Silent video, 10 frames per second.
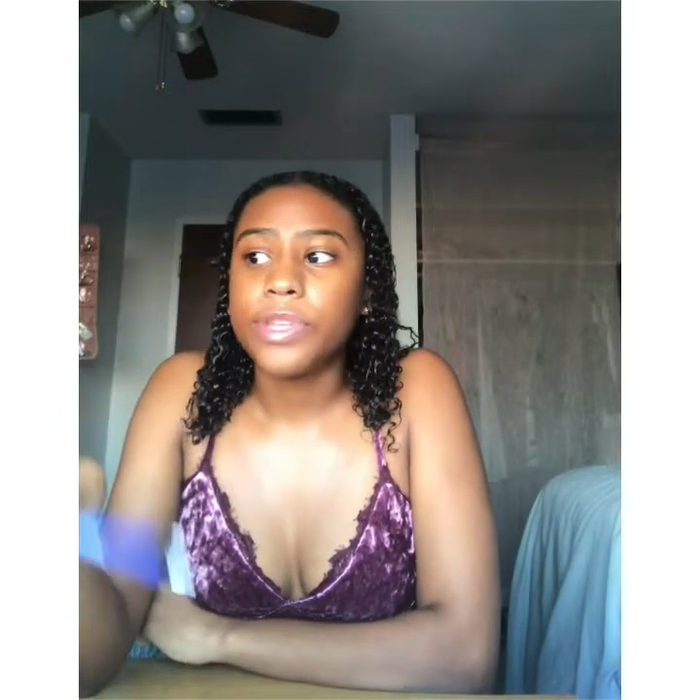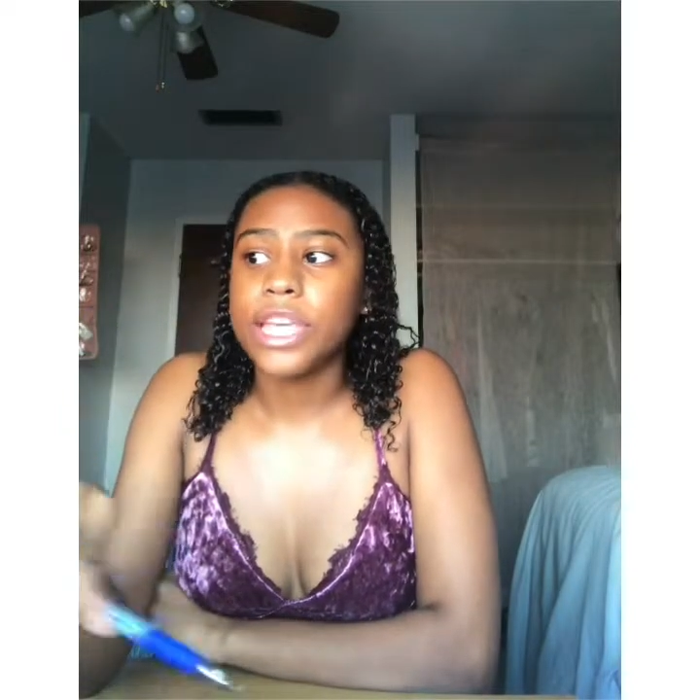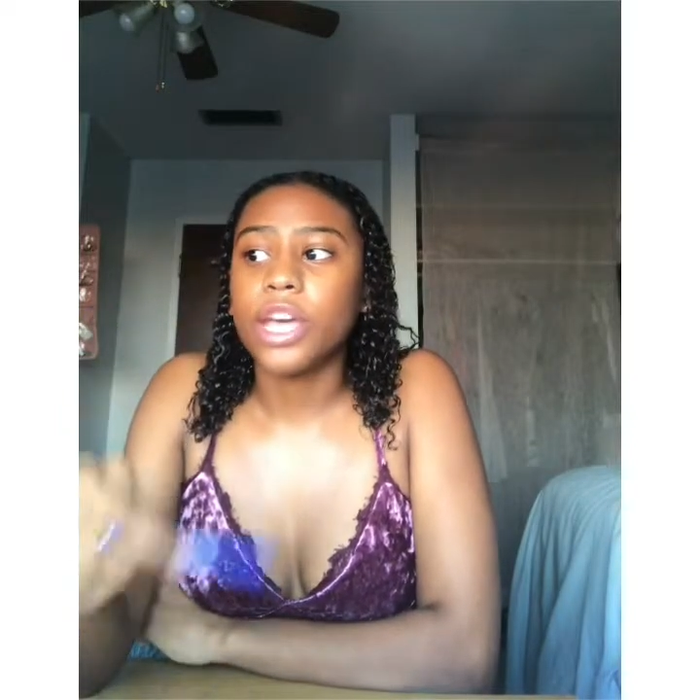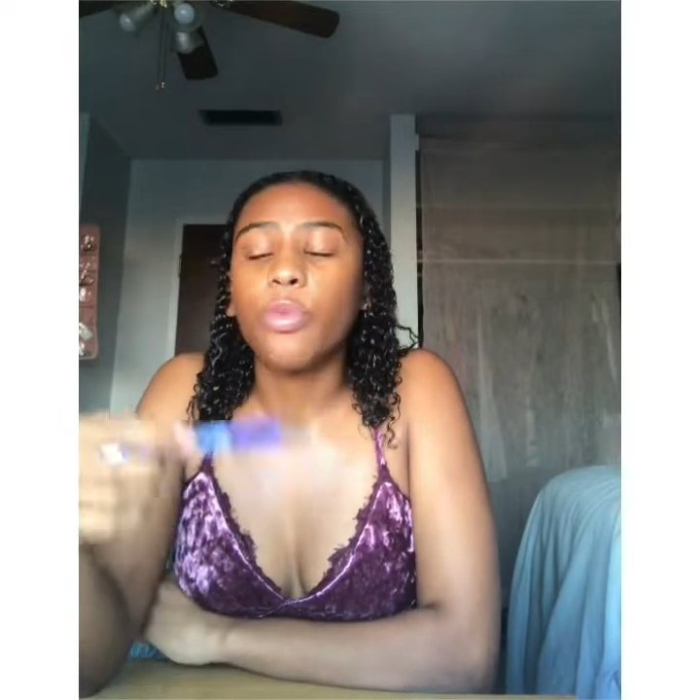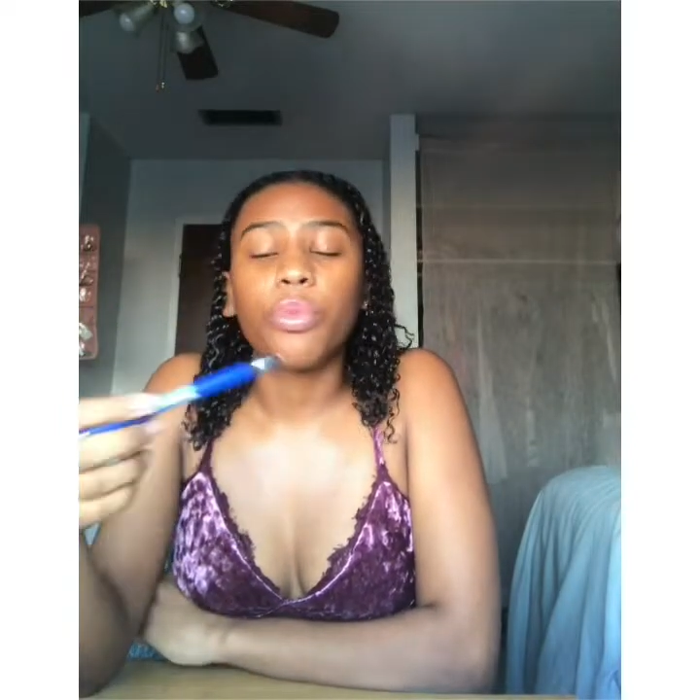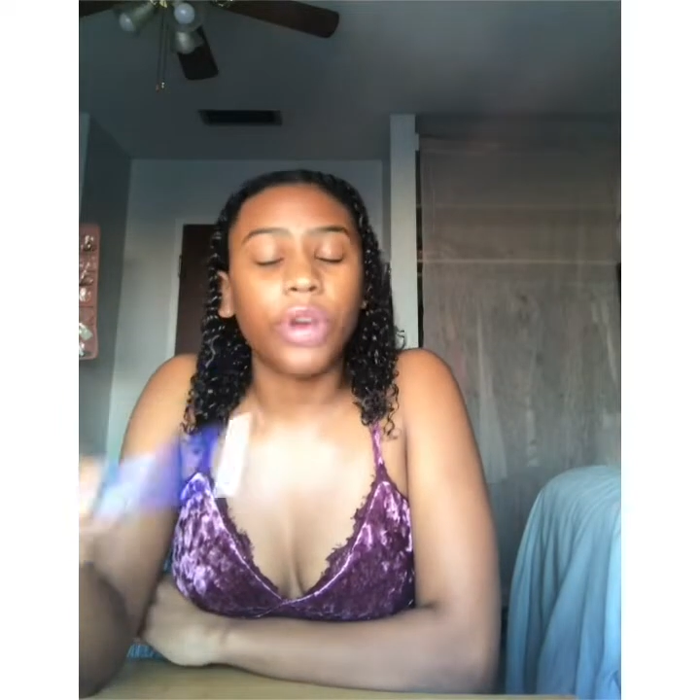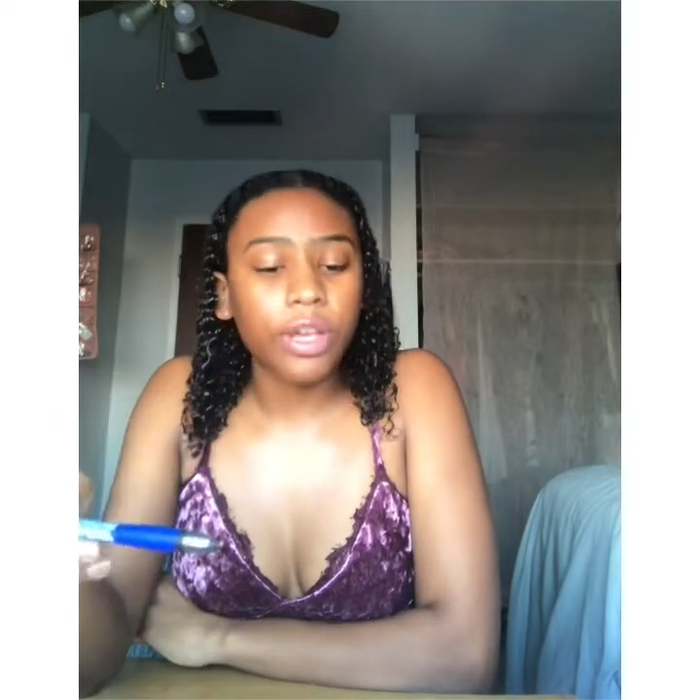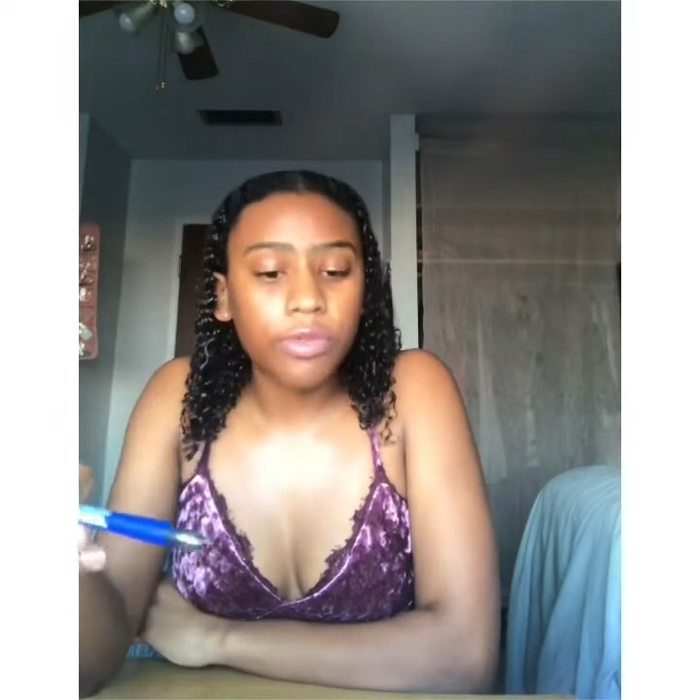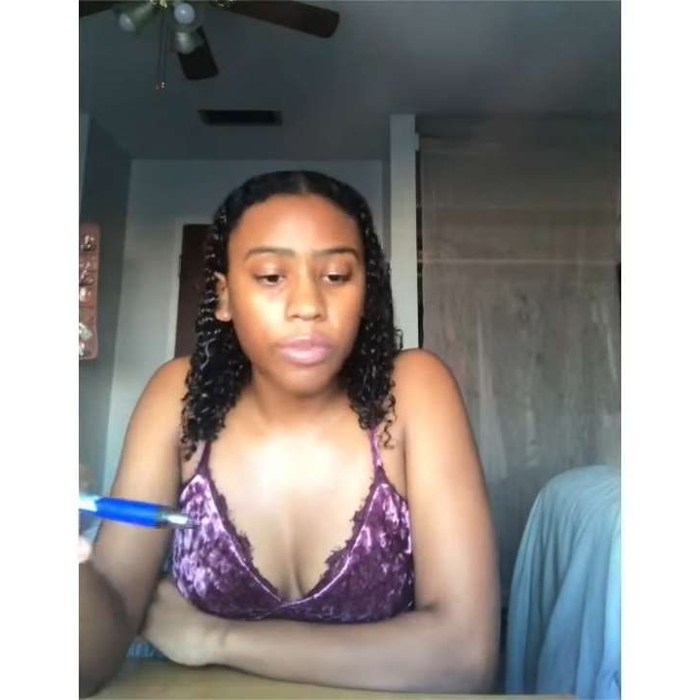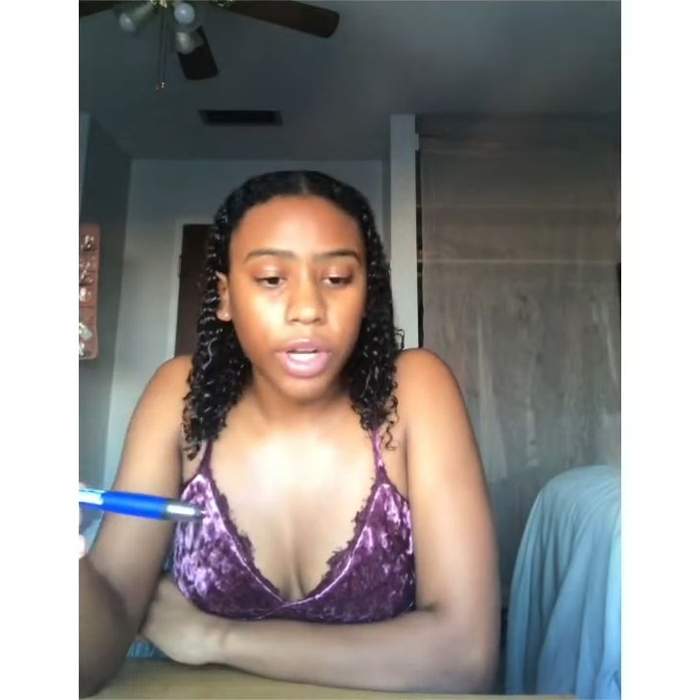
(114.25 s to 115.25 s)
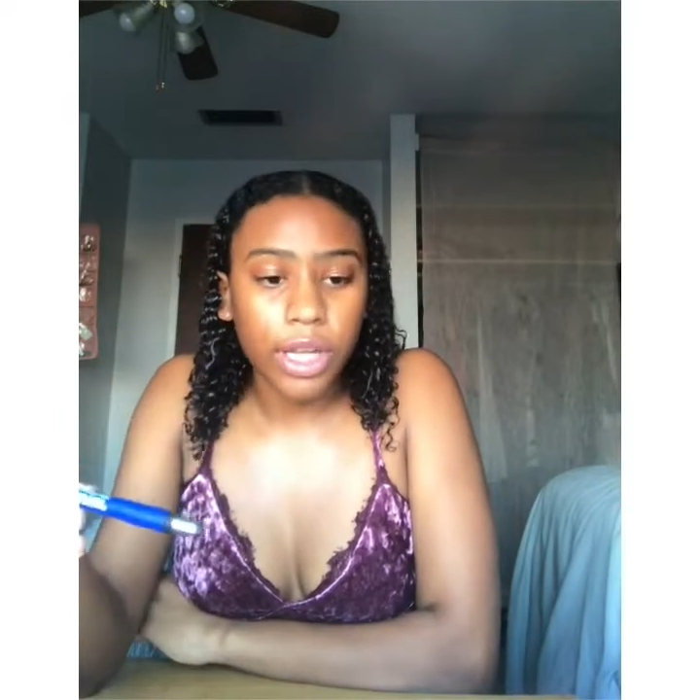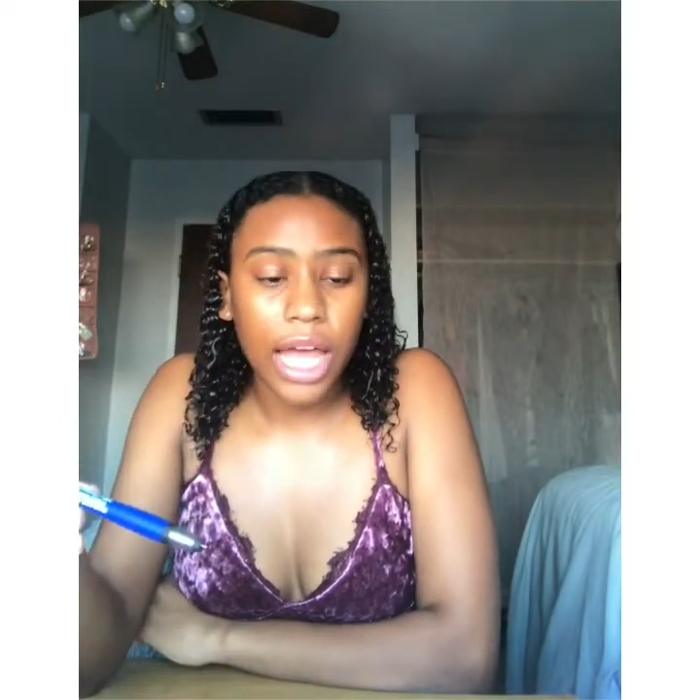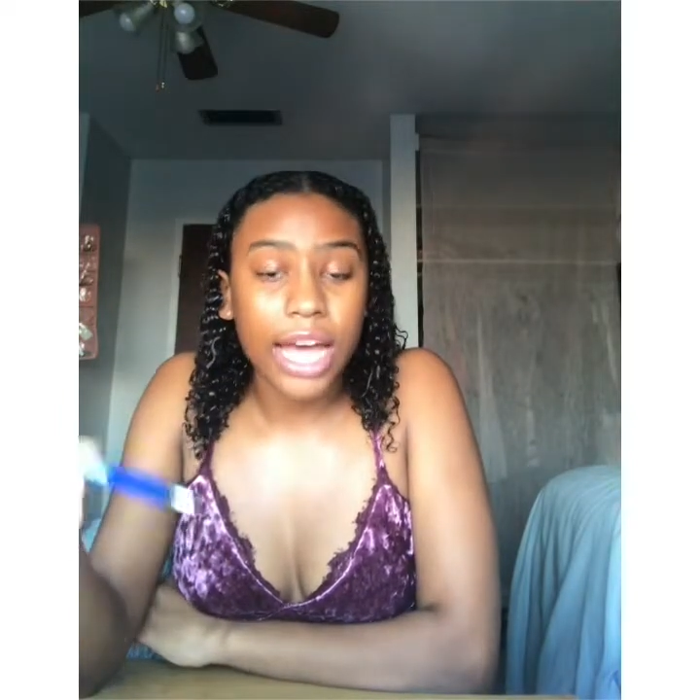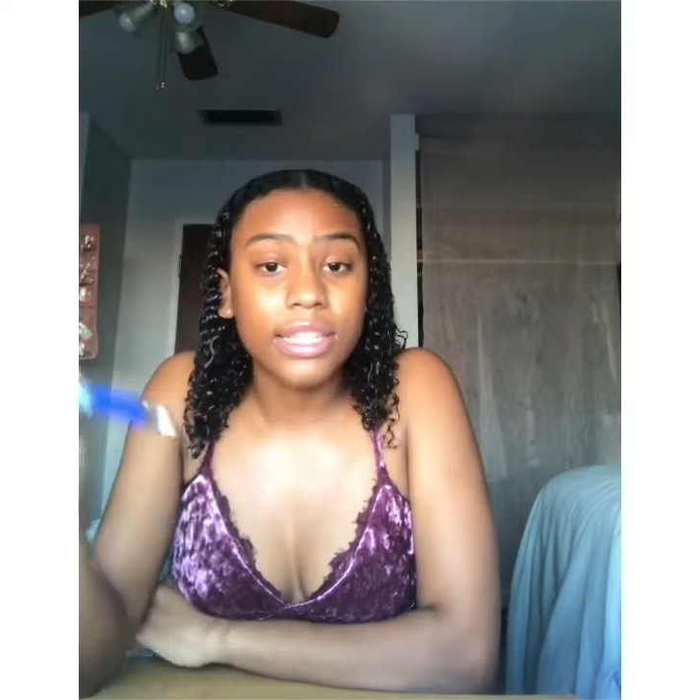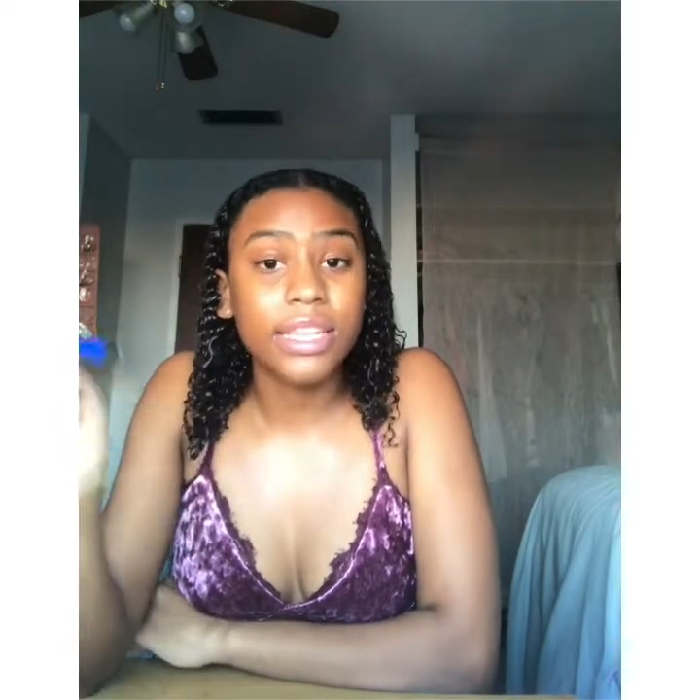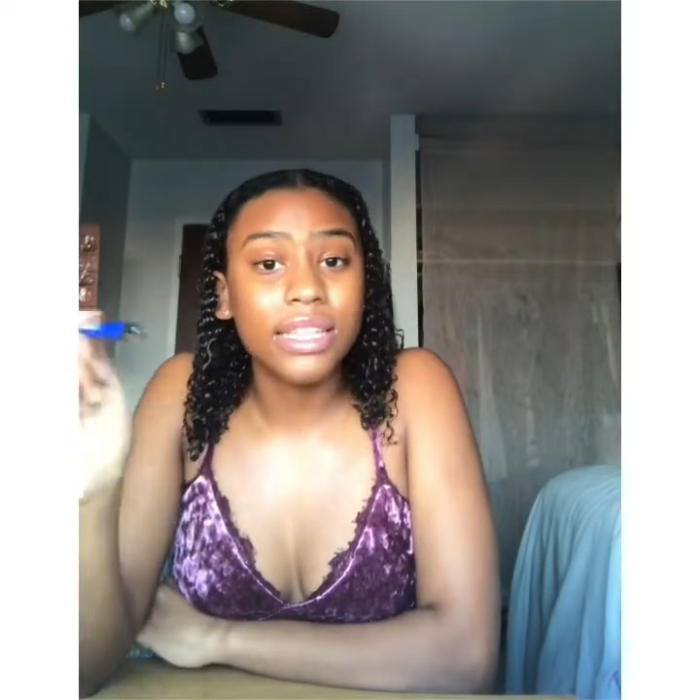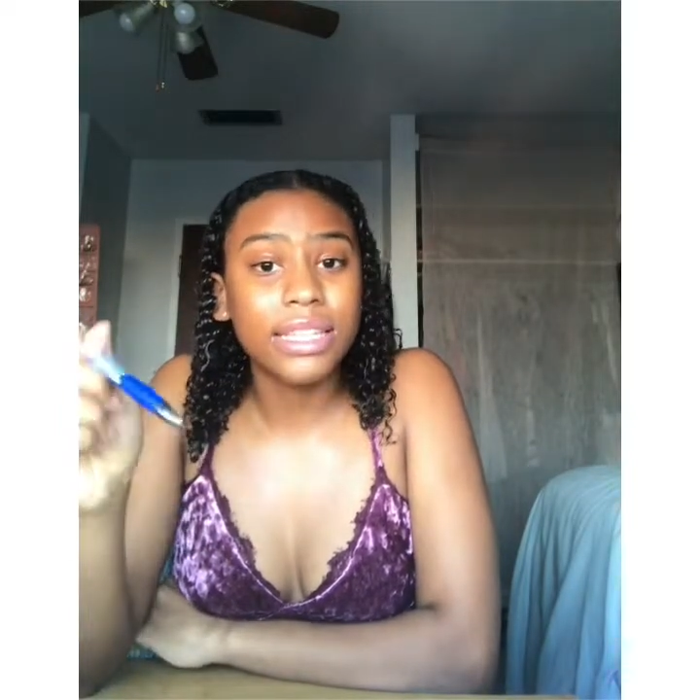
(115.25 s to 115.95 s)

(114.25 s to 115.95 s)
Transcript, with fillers: take a break from your classes,